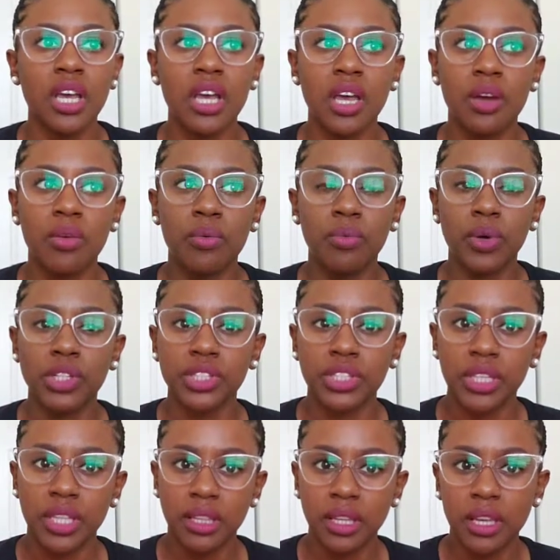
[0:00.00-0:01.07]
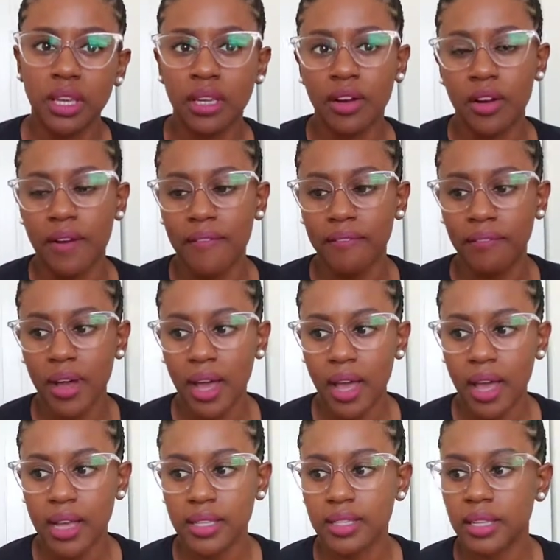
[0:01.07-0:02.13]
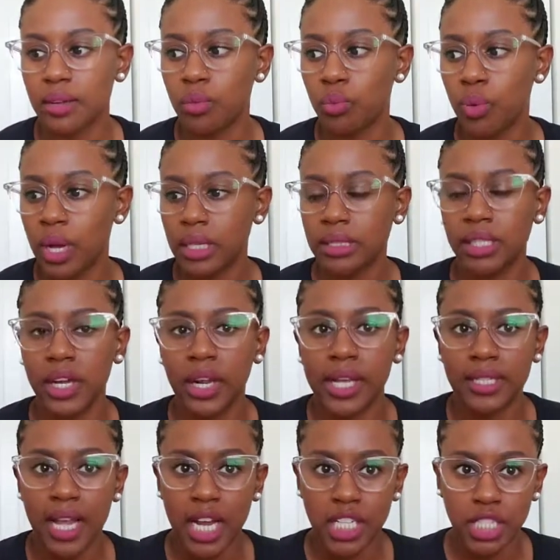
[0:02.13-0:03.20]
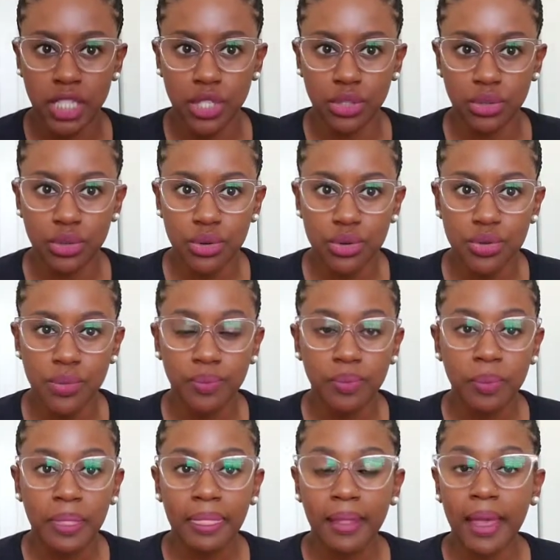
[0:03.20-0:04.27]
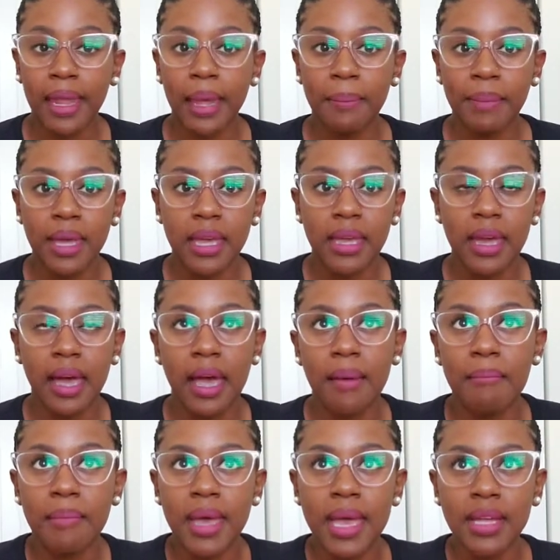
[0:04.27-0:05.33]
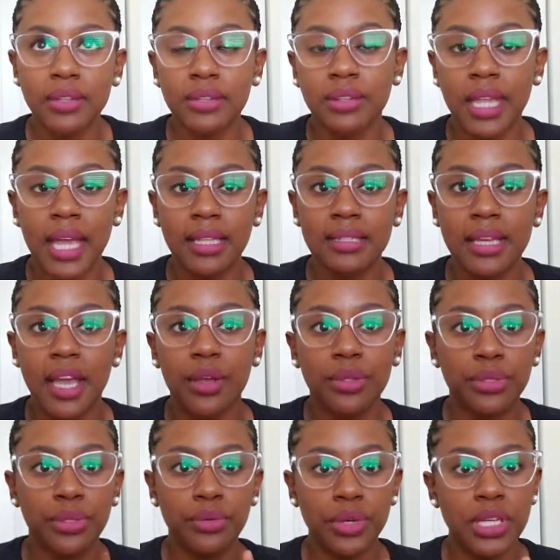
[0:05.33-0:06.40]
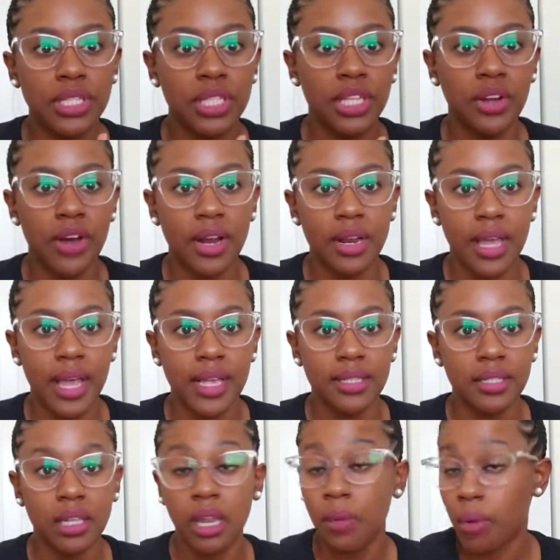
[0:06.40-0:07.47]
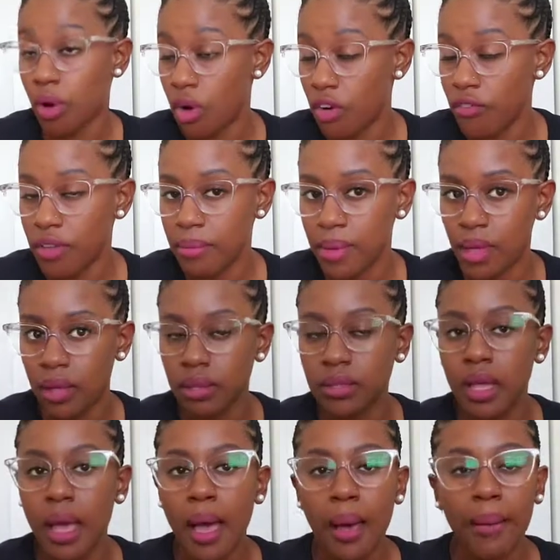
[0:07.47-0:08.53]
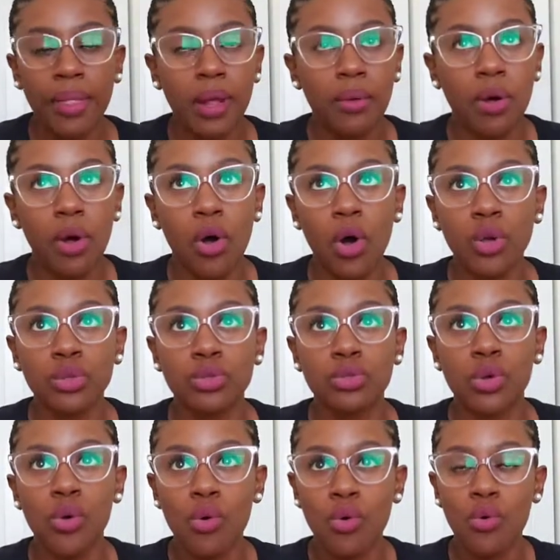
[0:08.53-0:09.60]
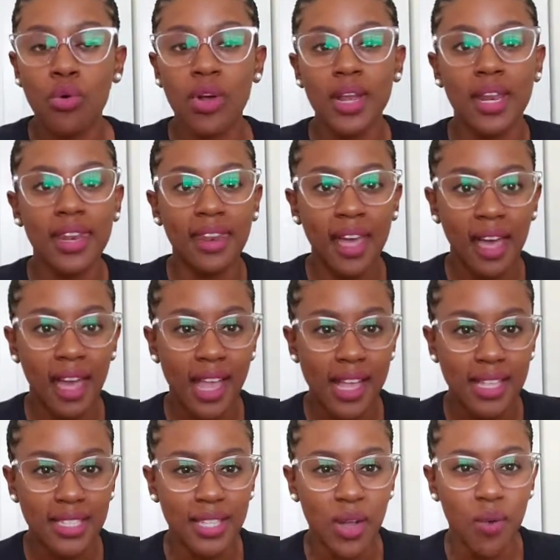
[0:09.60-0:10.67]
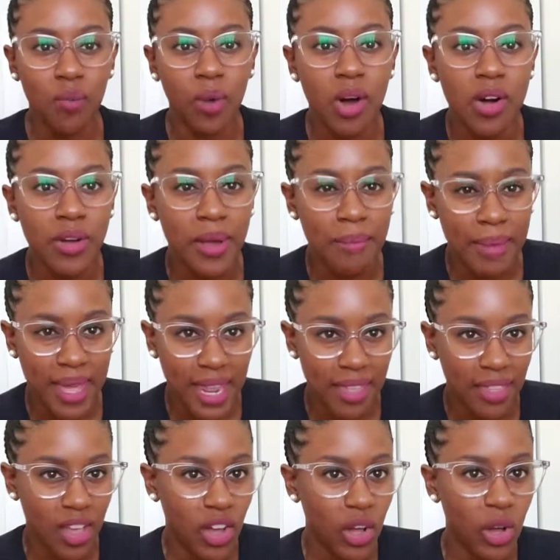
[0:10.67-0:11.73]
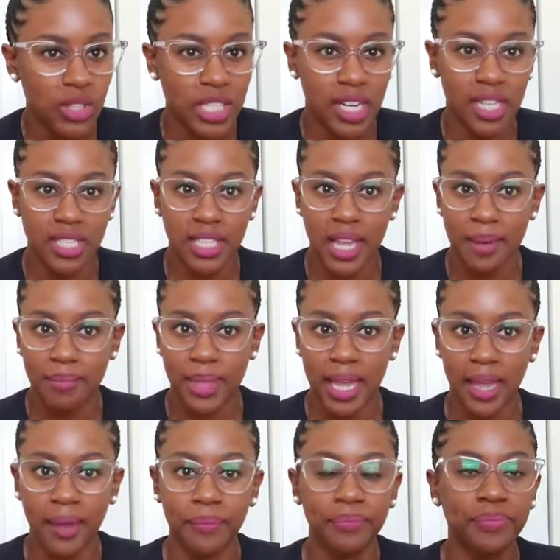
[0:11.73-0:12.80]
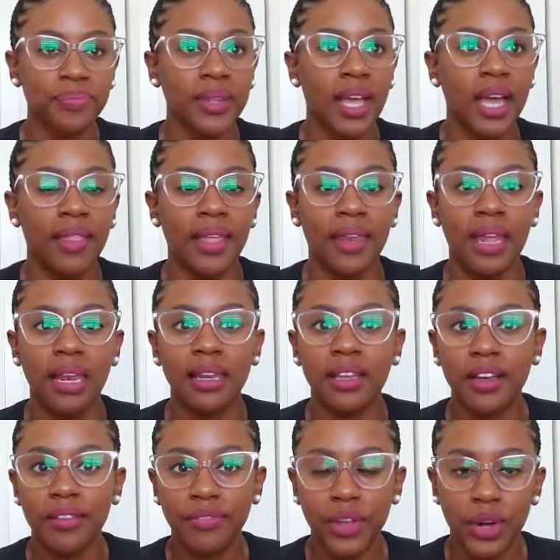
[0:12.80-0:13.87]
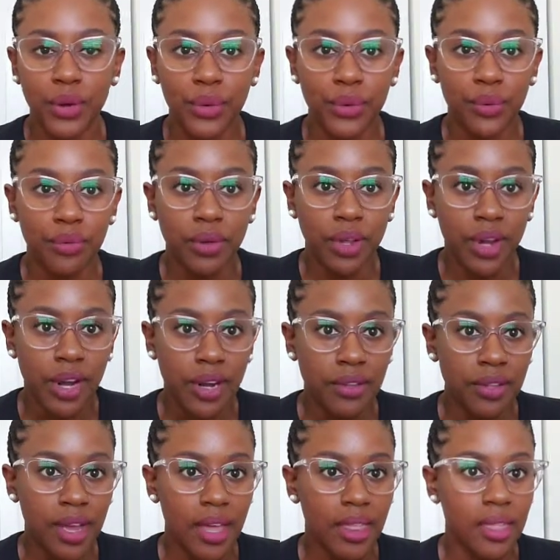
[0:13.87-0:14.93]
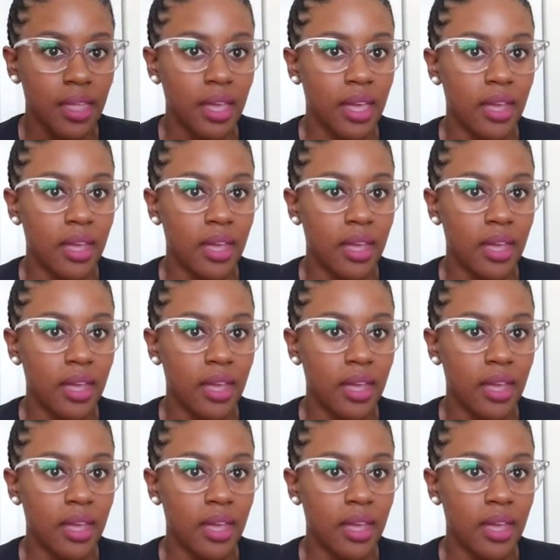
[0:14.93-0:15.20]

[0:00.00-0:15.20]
and what she think and her advice and what CRNAs actually do. And I mean, I met that day 3 CRNAs, and they were all females. They were all so nice and welcoming, and they all said the same thing, that they love their career, that